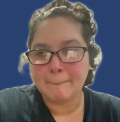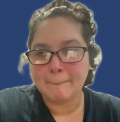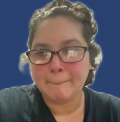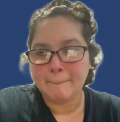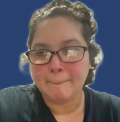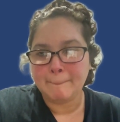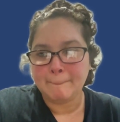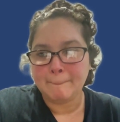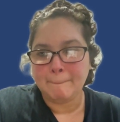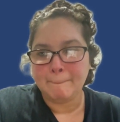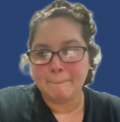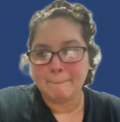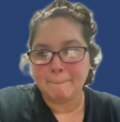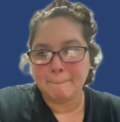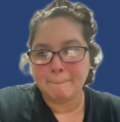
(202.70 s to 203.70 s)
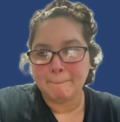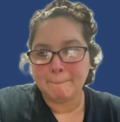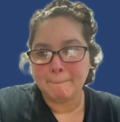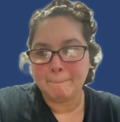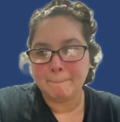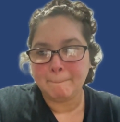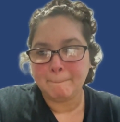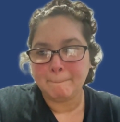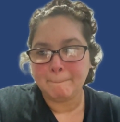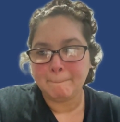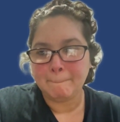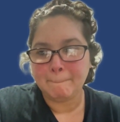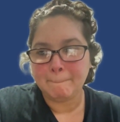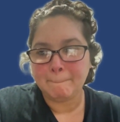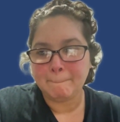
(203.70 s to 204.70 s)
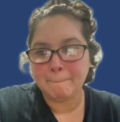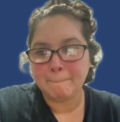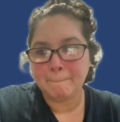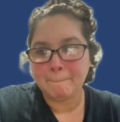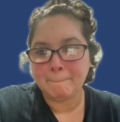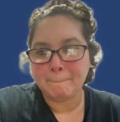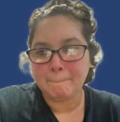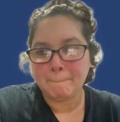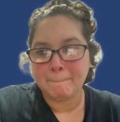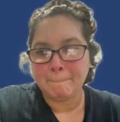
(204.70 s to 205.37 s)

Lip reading: (no one is talking)